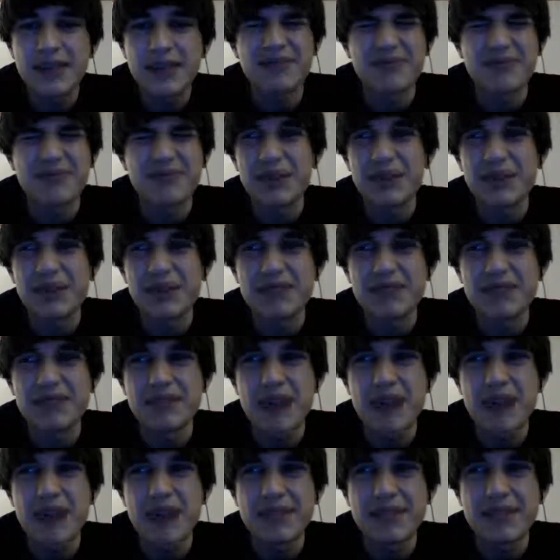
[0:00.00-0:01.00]

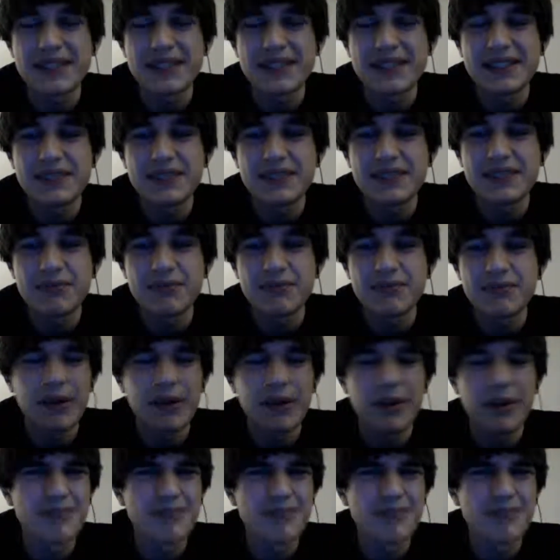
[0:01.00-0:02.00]
Baptism. I probably said
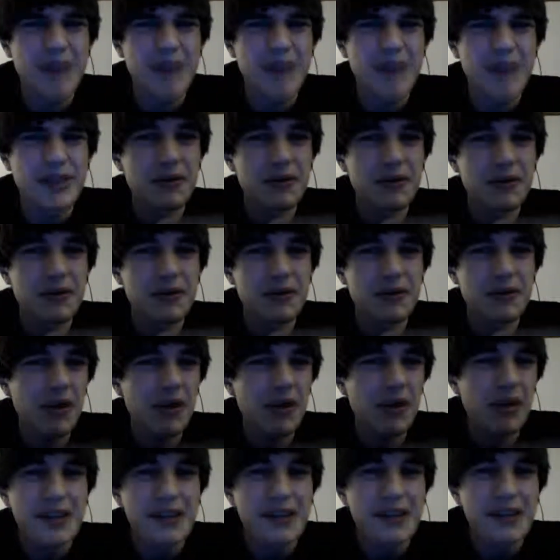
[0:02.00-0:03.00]
Baptist. I meant
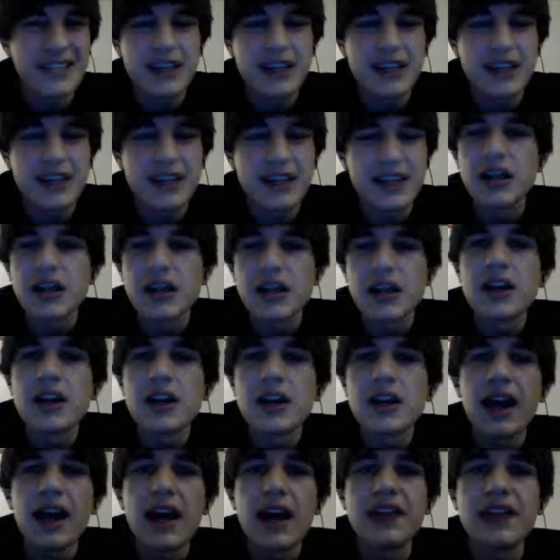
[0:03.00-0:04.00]
Baptist on that one, but I
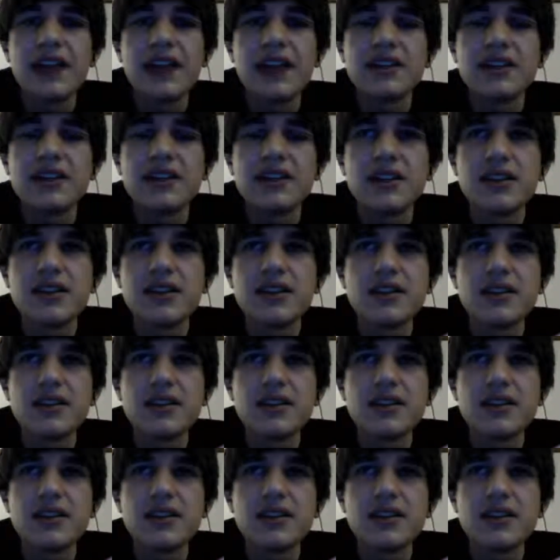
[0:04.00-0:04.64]
probably already said that.